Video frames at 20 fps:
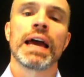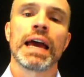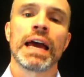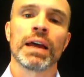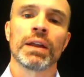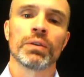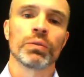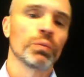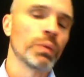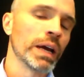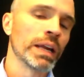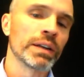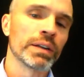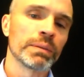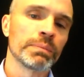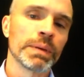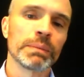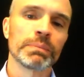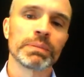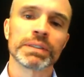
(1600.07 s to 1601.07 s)
And when
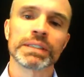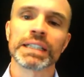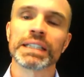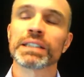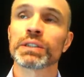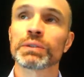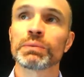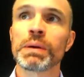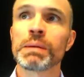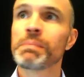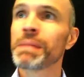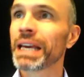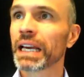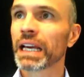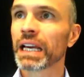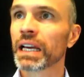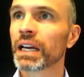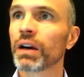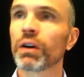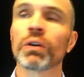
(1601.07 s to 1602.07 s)
do people say
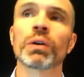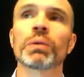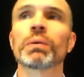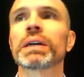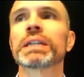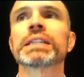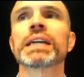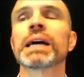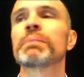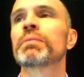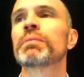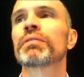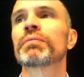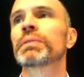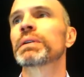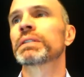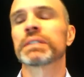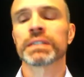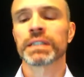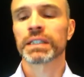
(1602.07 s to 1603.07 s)
swimming, or what type of
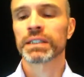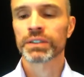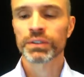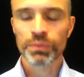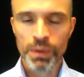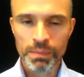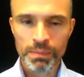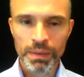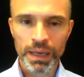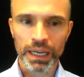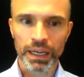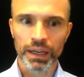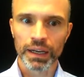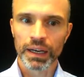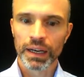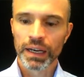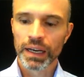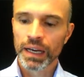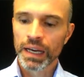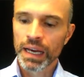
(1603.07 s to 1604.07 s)
person says
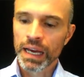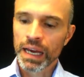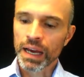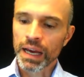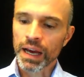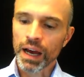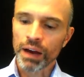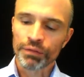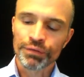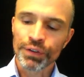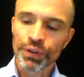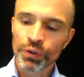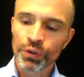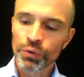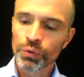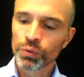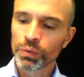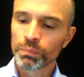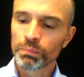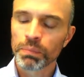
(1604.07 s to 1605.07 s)
swimming? A
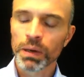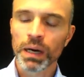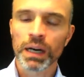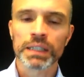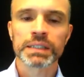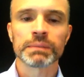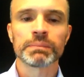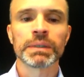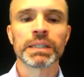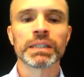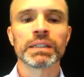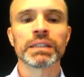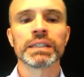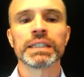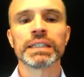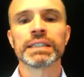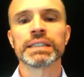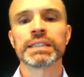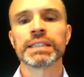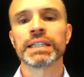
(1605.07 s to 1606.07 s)
few
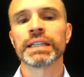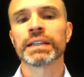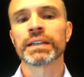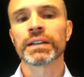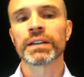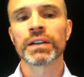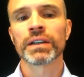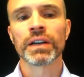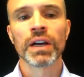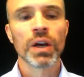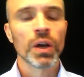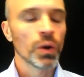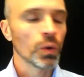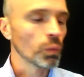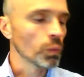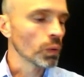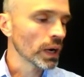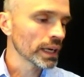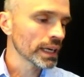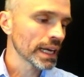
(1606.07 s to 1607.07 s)
possibilities here.
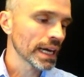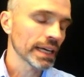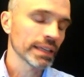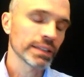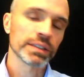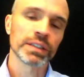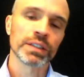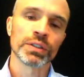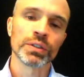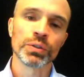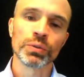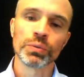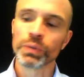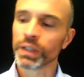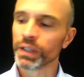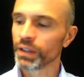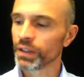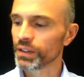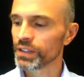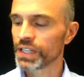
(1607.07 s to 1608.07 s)
One has to do
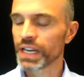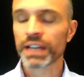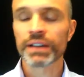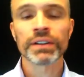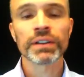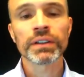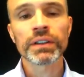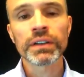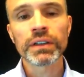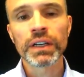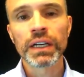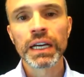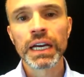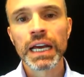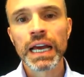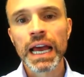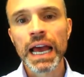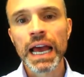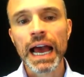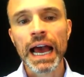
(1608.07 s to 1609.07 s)
with gender.
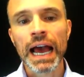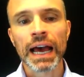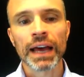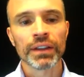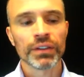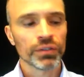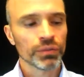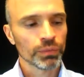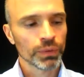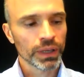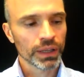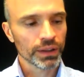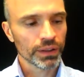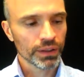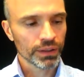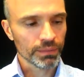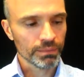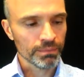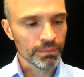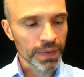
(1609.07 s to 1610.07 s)
As
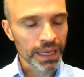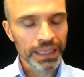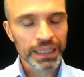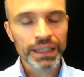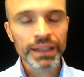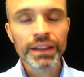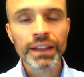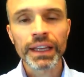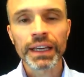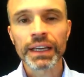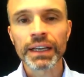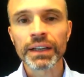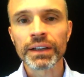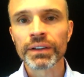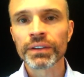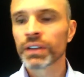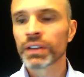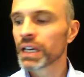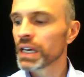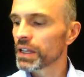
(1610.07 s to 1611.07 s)
with many
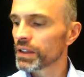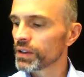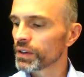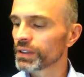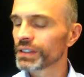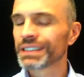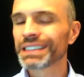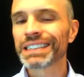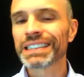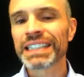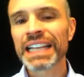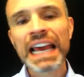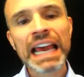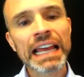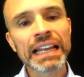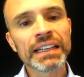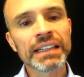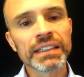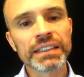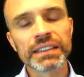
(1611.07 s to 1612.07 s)
things, there is a
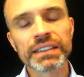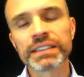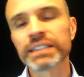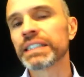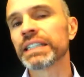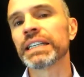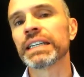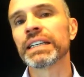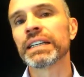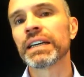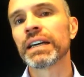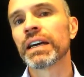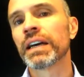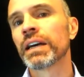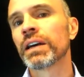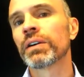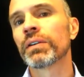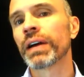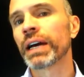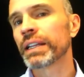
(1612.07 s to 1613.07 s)
tendency,
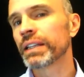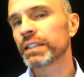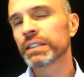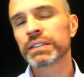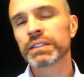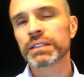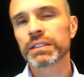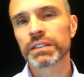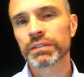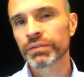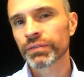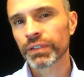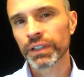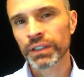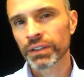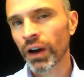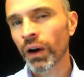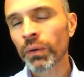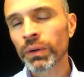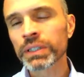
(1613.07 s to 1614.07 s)
right? This
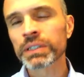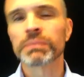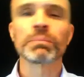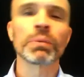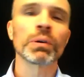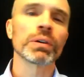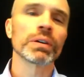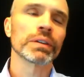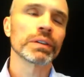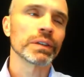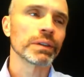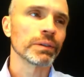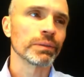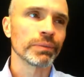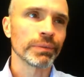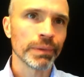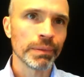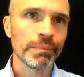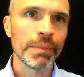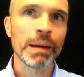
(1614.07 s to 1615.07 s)
is always important to
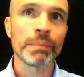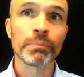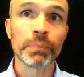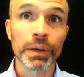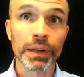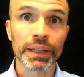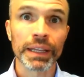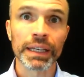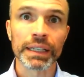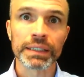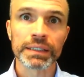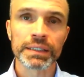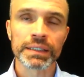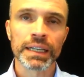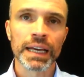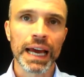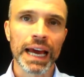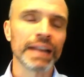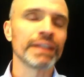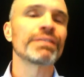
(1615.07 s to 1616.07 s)
remember
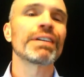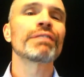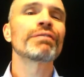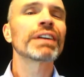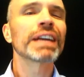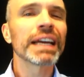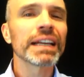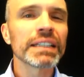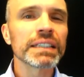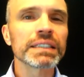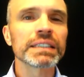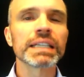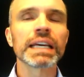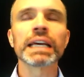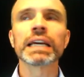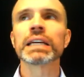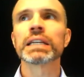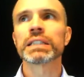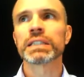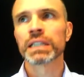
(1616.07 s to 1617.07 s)
this. And if I forget to
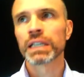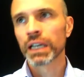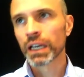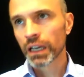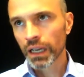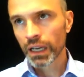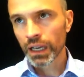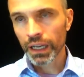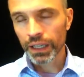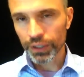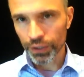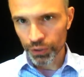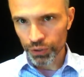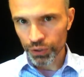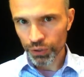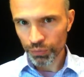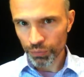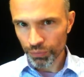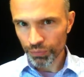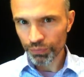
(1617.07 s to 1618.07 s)
say it, you
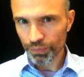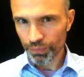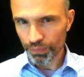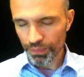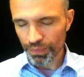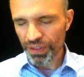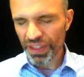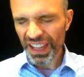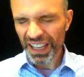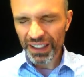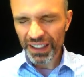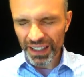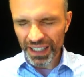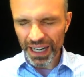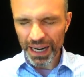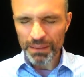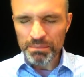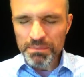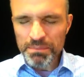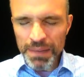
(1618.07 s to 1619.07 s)
should think
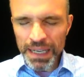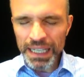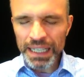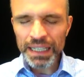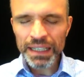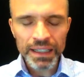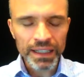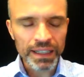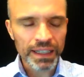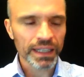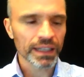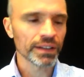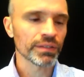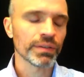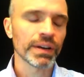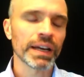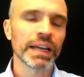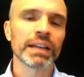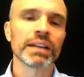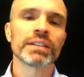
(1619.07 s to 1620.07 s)
that I mean
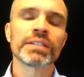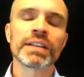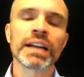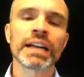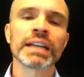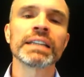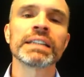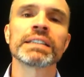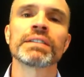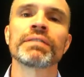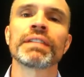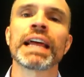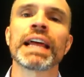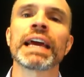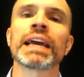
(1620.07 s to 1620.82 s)
this, right? Studies of